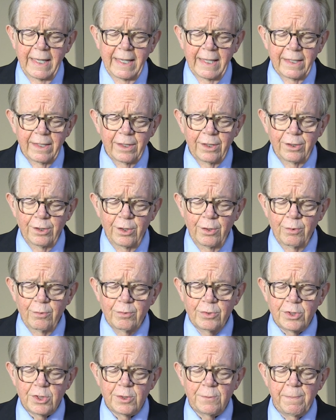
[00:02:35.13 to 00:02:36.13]
in a
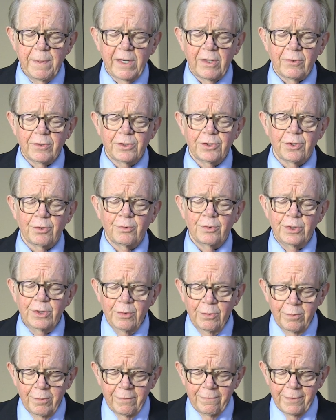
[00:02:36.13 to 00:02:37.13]
new spiritual
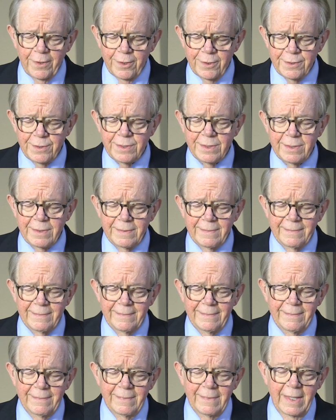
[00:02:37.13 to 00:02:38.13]
universe
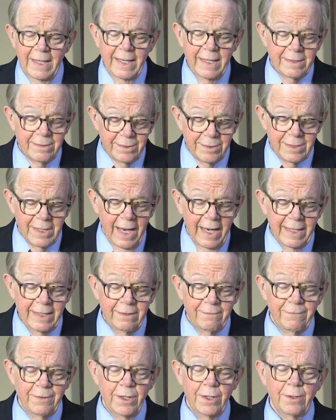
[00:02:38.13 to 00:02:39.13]
inside
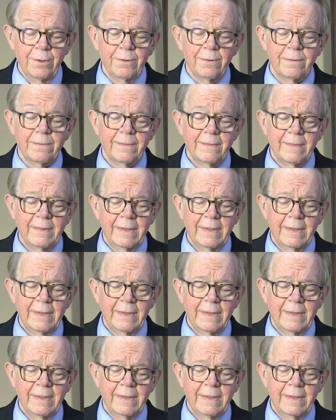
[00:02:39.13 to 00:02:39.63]
of you.